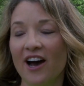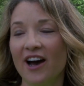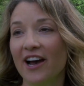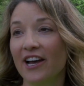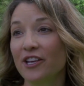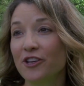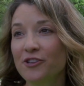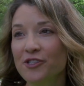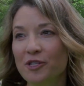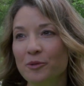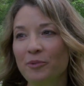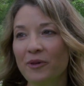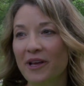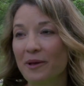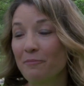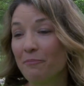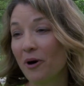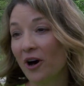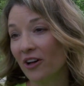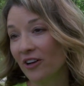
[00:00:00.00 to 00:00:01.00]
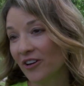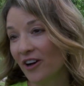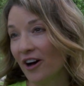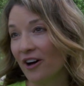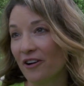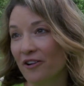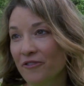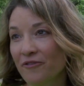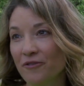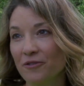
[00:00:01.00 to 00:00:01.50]
I used to play ball
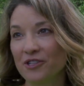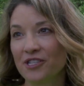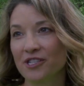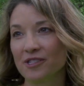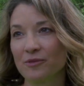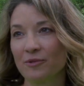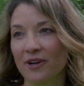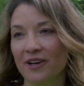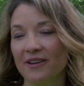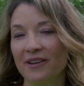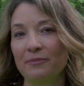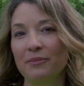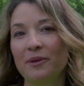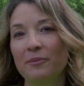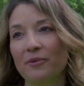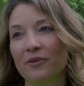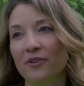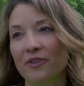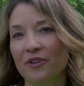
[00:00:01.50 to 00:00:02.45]
golf, which is what people